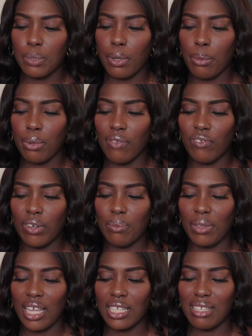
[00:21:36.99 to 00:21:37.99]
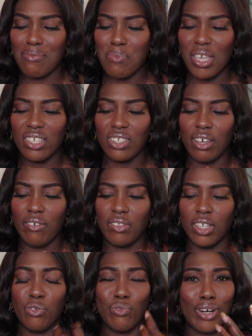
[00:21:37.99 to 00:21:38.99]
probably from like the mix of
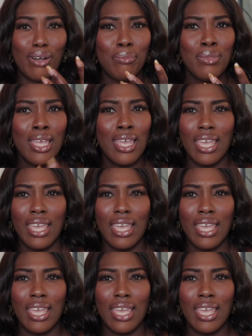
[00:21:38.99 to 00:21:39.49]
the rum